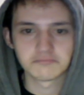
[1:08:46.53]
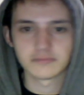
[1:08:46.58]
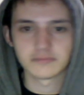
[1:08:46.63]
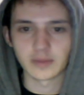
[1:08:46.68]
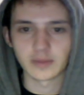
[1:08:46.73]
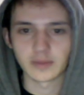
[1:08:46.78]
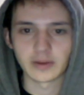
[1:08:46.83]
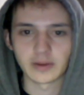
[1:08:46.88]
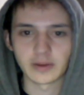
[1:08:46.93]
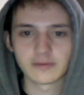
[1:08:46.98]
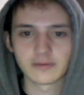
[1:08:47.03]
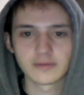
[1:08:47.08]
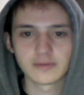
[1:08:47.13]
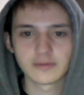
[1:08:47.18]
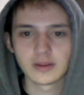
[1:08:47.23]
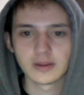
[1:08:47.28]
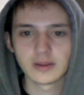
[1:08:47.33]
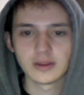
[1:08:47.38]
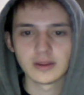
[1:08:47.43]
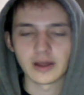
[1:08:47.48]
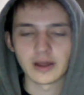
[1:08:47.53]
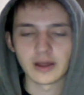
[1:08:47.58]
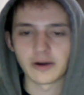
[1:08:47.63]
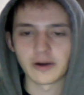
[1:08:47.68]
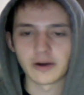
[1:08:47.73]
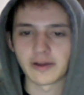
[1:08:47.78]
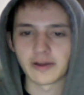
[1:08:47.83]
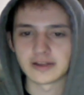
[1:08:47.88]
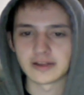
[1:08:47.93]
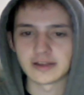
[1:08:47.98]
I mean, I don't know
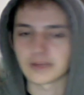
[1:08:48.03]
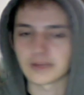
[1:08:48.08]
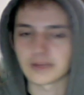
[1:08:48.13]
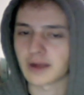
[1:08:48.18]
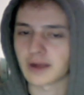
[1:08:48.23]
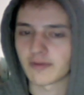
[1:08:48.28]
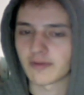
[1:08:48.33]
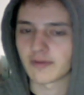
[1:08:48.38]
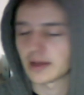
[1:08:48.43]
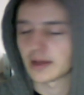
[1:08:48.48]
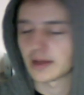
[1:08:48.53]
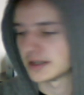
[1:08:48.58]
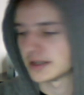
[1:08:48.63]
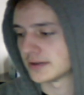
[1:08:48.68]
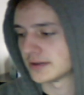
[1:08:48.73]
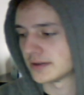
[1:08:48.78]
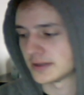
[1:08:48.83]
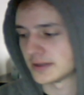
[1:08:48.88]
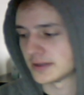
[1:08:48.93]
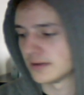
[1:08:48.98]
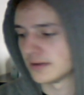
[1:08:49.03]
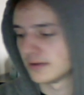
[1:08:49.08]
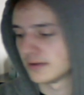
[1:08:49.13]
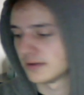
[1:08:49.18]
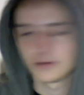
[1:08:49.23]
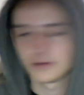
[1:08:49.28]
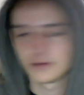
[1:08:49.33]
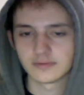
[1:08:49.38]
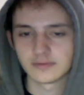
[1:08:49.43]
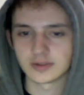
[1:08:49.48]
why they take private match out, so
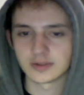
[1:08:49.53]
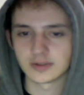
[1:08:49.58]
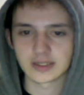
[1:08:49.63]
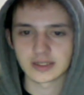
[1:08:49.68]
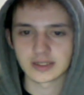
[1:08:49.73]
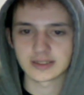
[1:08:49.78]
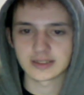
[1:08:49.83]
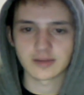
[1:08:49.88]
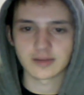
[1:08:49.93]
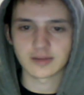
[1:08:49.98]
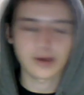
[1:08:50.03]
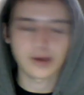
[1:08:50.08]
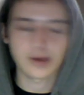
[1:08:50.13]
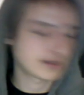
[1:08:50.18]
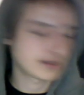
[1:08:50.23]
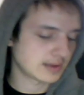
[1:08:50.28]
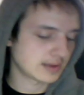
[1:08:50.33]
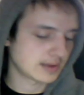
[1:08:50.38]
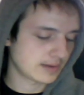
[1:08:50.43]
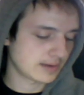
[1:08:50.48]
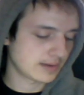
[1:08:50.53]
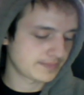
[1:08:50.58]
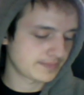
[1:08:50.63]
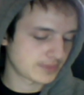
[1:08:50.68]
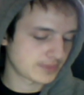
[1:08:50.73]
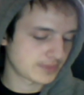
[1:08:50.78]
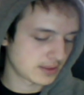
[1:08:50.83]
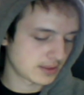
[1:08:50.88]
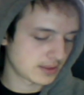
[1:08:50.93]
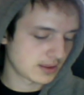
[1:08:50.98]
just get cinematics in there.
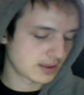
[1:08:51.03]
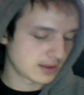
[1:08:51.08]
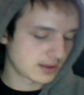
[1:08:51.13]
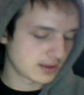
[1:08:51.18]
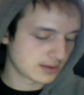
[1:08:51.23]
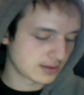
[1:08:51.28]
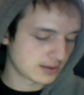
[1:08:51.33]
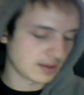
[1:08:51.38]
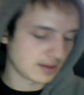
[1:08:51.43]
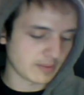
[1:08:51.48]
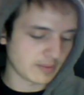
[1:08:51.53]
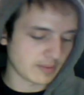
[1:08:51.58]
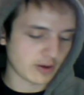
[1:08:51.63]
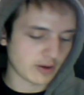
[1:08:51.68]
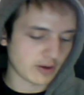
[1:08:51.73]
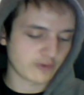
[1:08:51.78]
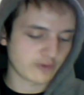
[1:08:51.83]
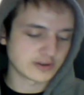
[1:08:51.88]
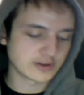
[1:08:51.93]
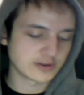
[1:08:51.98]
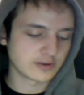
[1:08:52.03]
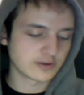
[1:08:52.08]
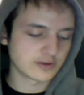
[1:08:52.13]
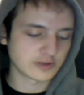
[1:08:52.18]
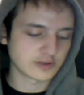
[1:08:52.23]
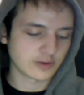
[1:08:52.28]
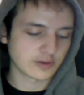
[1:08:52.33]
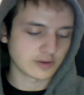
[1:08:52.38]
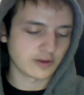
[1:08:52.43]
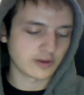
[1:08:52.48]
I mean, Modern Warfare 2, there
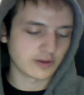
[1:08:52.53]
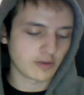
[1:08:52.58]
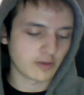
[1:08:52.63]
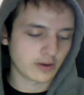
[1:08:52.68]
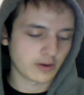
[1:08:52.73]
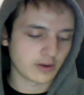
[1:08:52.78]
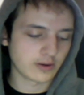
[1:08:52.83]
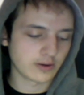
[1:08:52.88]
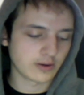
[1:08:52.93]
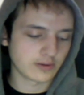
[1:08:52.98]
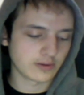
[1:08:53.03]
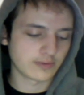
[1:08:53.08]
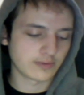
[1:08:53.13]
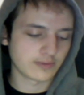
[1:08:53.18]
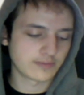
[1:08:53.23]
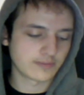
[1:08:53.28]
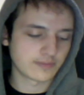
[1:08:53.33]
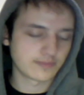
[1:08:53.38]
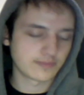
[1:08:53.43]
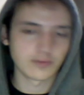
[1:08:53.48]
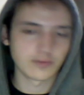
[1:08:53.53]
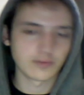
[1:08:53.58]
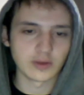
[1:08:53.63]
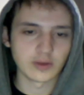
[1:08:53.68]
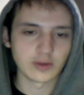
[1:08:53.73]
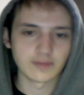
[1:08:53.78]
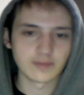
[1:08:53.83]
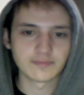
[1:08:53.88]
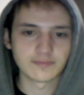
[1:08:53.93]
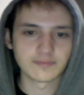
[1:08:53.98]
was no theater mode, and
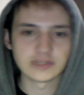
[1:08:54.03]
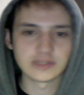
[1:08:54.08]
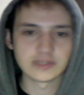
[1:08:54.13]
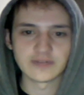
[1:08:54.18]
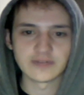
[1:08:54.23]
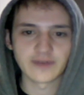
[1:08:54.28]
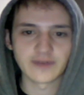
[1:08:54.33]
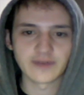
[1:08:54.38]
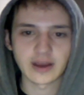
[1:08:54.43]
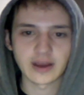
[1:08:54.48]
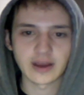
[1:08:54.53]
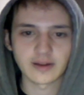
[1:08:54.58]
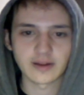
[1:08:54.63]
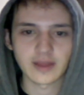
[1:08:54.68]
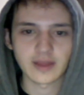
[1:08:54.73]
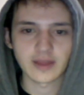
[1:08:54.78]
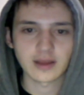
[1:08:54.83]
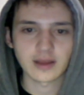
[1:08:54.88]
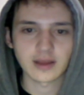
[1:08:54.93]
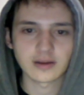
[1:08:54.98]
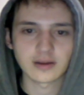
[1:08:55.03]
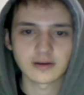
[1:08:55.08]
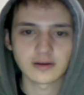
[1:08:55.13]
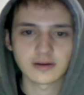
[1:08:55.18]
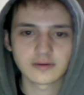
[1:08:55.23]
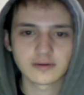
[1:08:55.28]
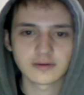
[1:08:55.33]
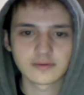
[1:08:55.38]
we did fine on that, you know.